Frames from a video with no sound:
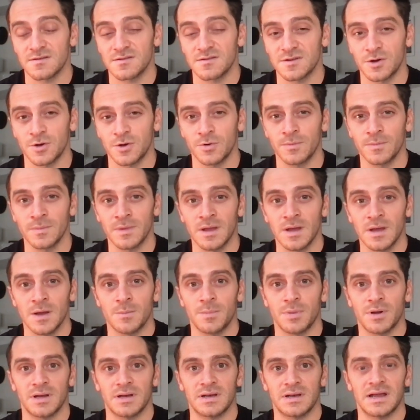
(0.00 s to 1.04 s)
So,
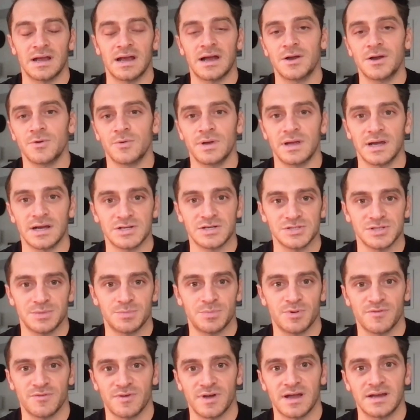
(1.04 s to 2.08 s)
but how do we actually
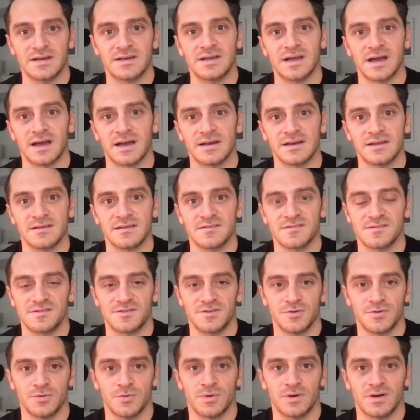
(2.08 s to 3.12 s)
provide guidance
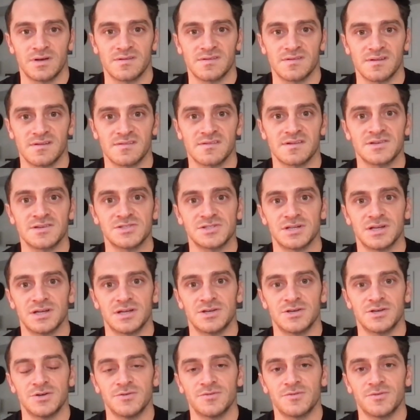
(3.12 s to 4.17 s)
to what is essentially a
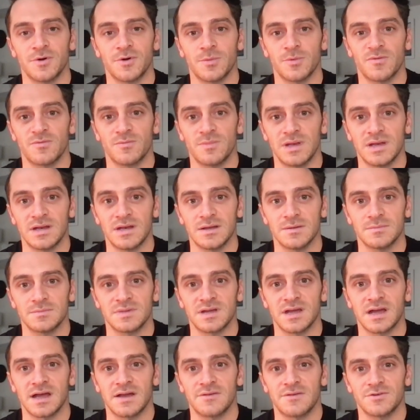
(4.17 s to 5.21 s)
new form of medium
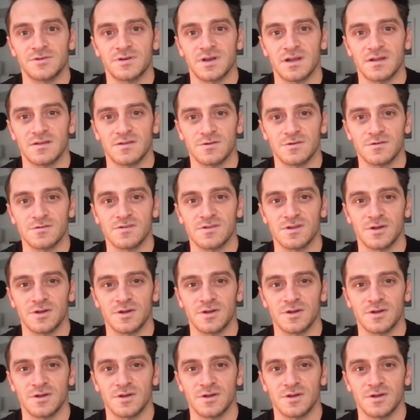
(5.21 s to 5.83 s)
to advertisers?